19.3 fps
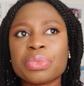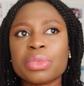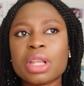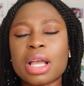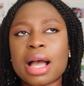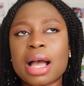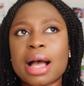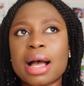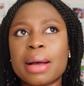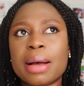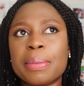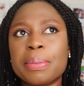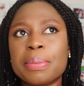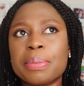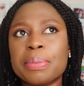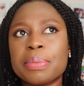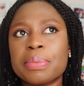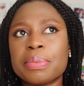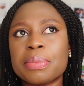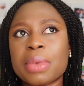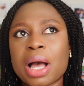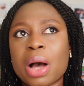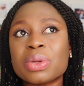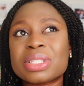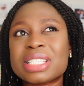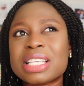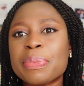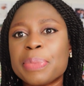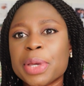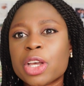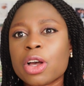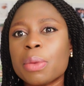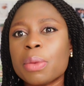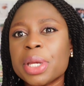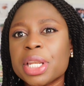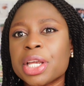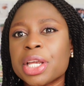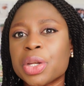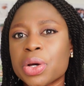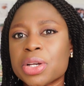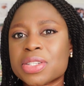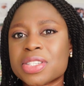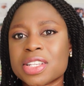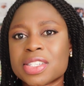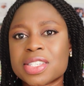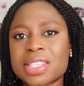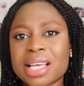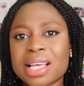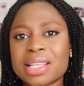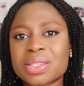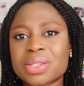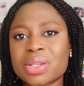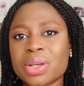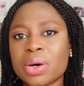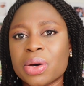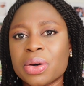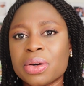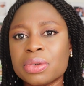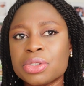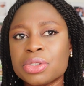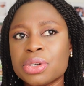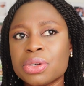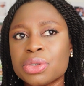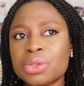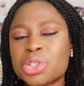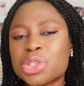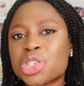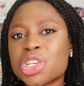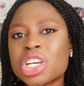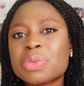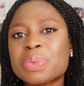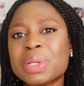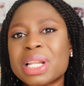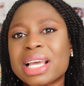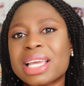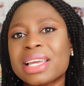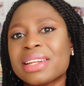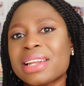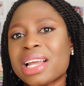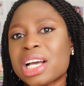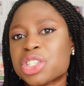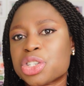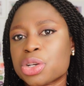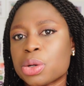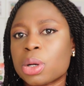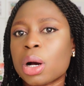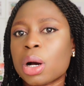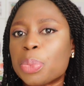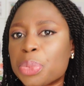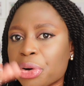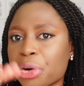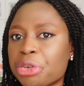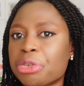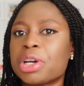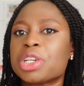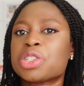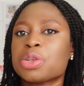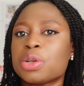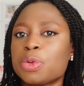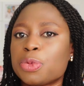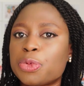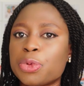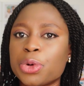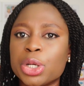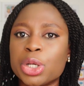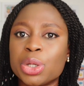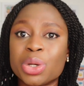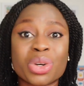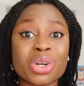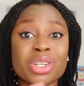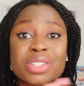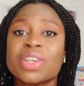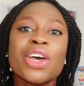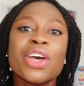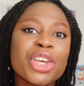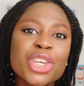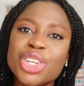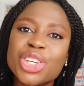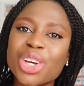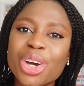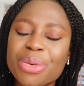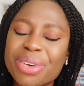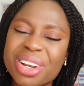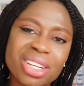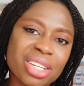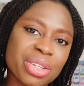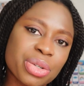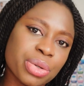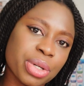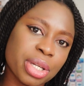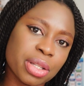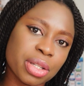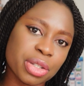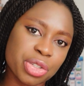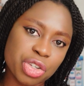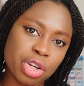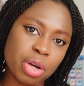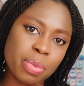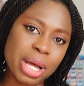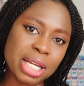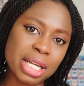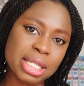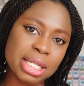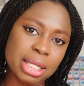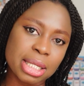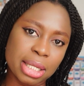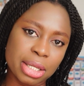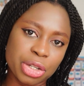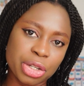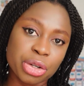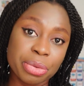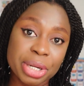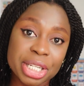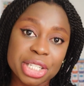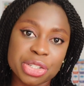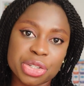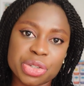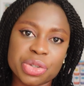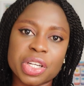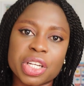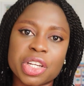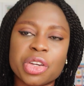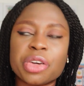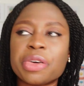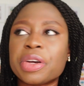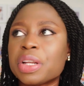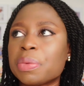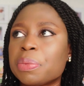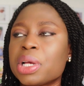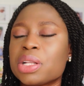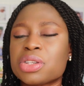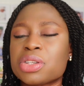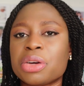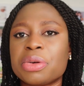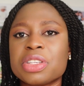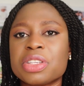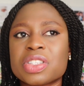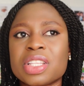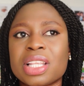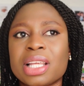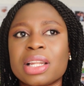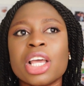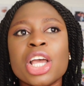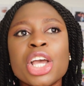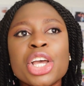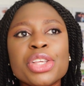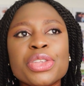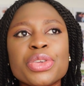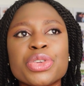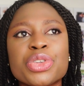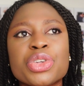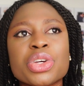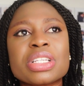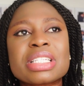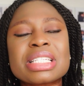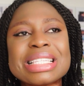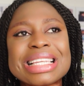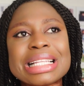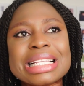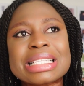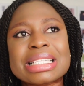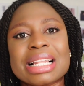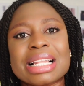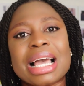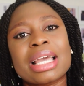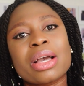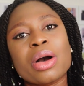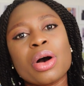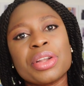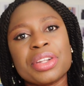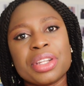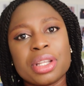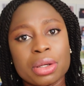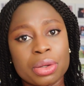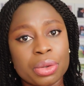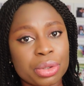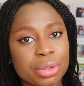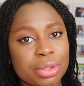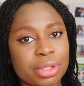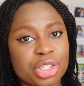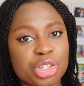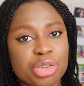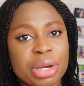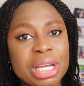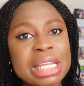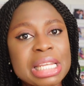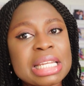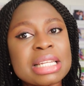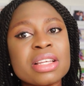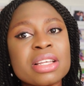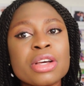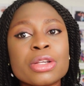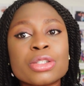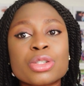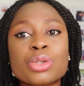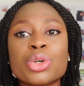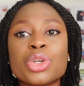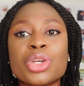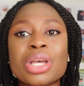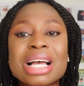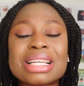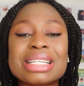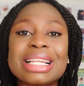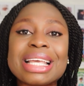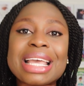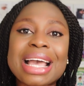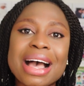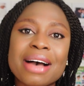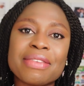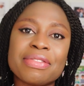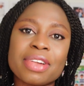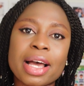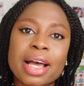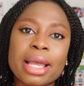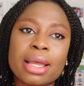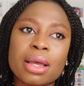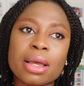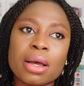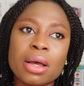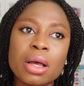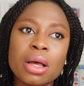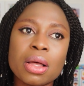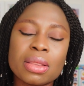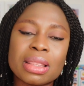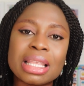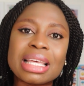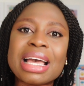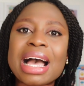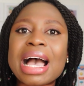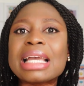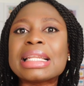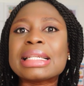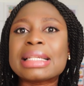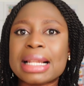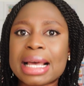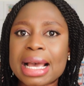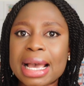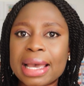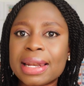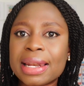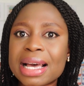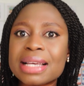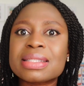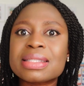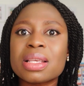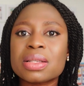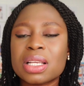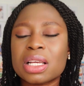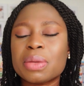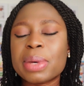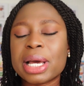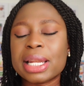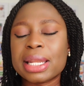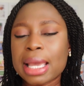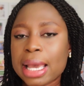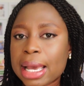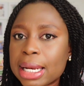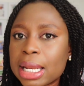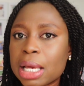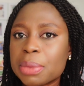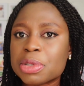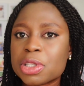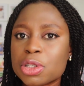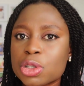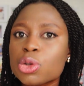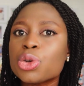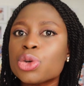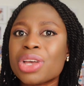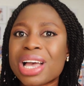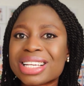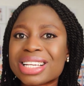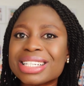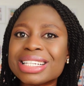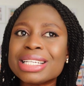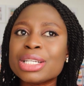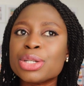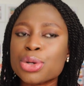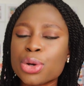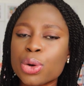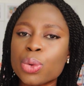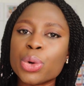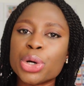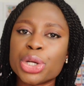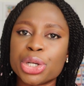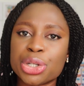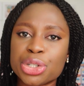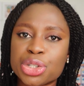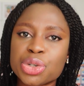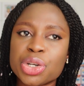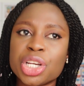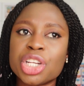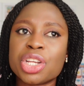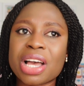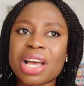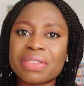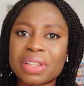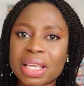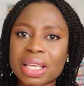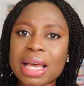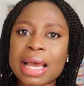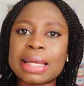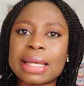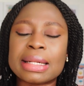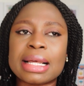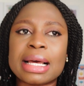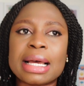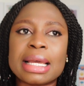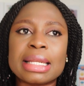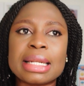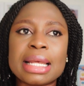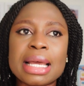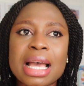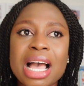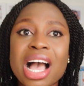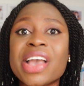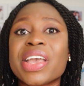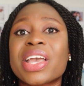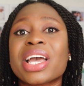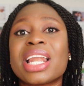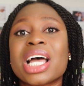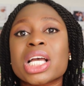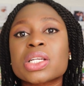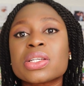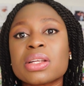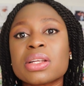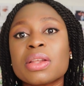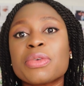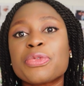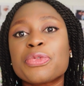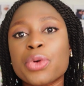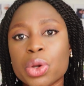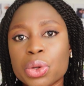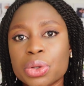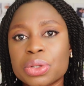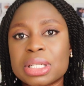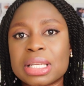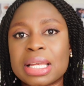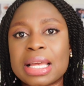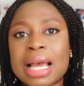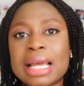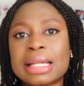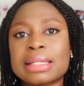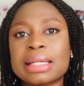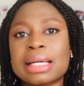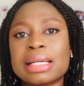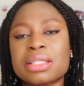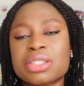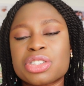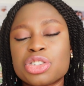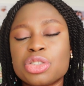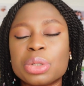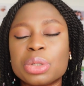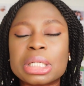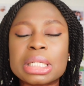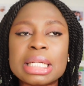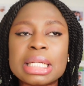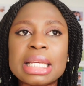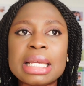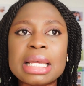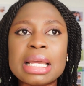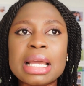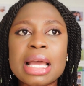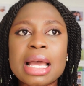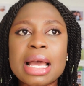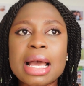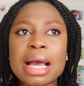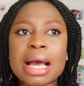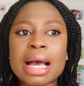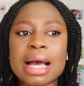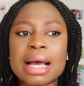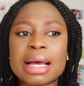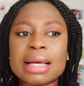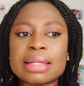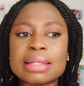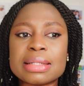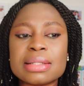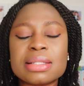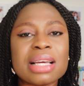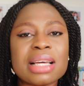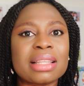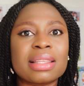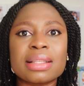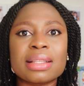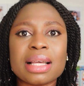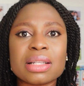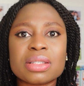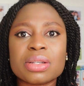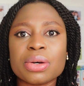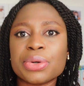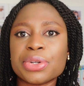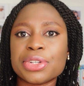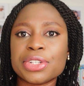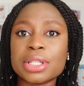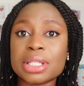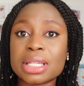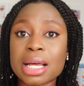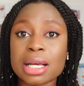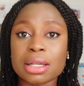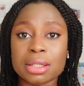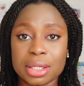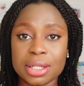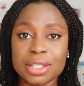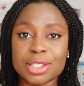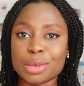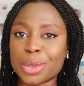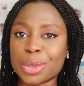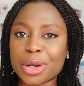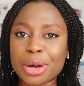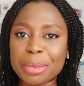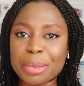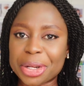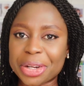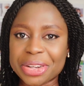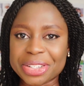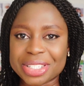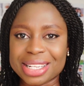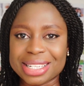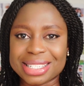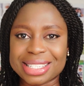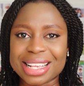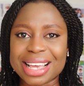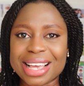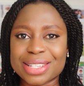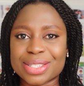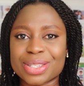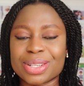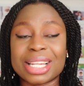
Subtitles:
I would say becoming a nurse assessor should just be a natural progression for you, because you're already doing the job. Actually, you're already mentoring students. You just need to undergo the training, so you actually have the guideline as stated by the NMC, so you actually know what you're doing. You have the guideline and you can actually follow the guidelines strictly, and I think that's all you need actually to become a nurse assessor.